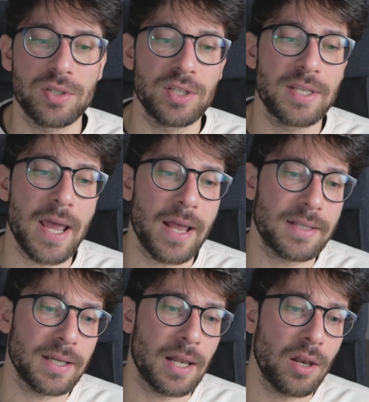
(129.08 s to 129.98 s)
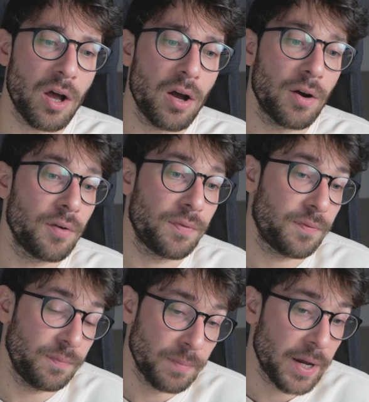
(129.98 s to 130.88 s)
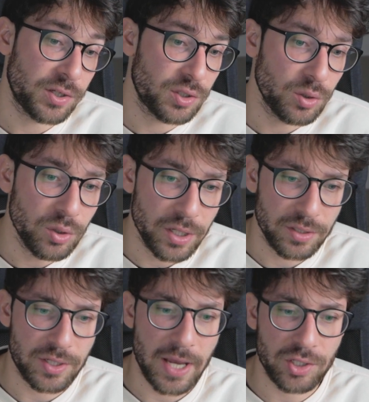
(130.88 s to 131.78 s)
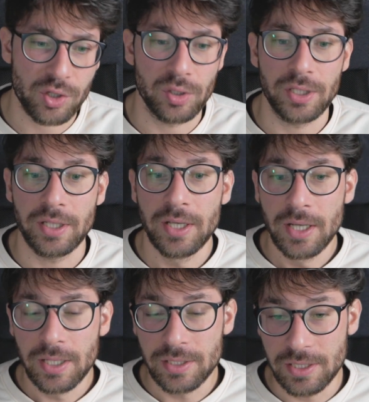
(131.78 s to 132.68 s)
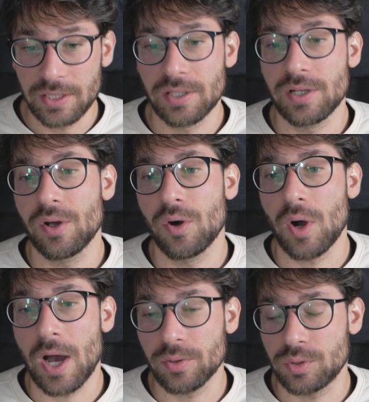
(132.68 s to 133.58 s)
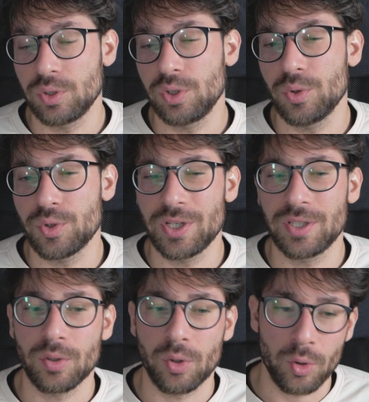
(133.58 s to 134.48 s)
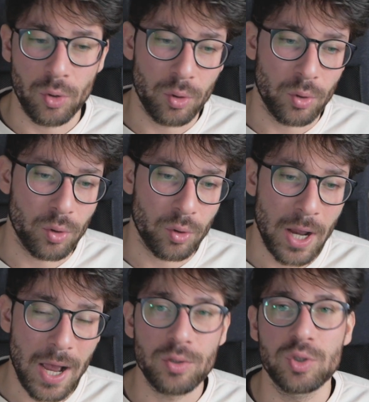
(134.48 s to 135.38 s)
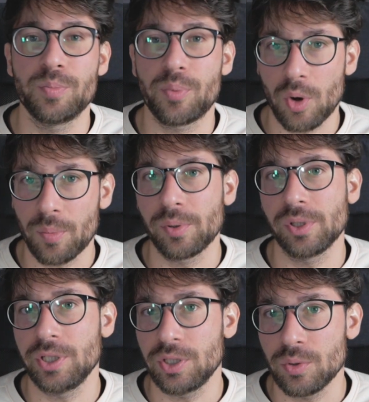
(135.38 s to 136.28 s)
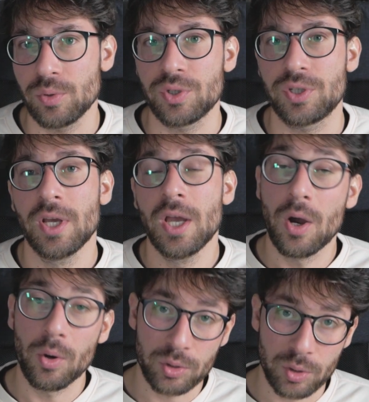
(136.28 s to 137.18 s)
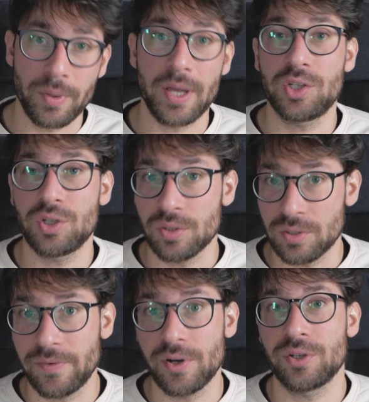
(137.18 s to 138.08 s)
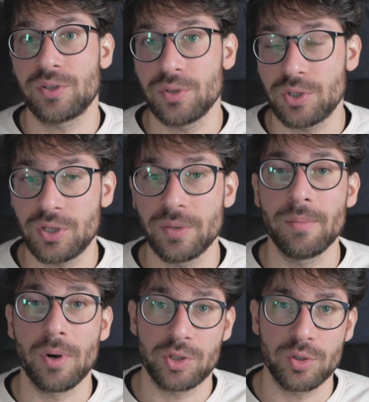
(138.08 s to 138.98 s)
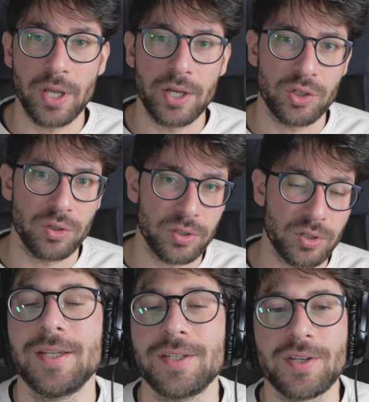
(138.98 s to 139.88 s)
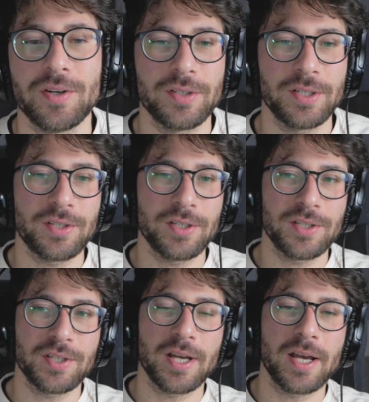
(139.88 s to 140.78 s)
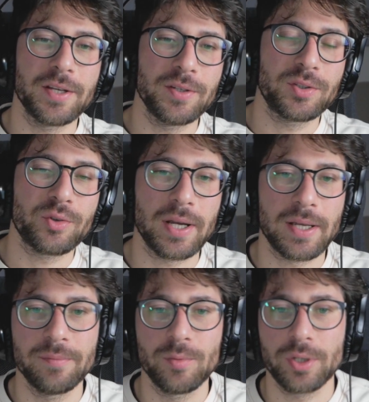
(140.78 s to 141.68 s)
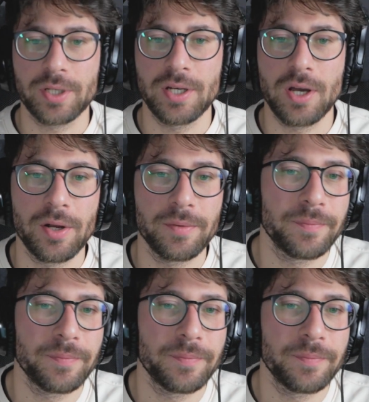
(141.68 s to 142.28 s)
is that a lot of my students actually didn't know how to use it or how to properly use automations versus modulations. So this is a new track I'm working on.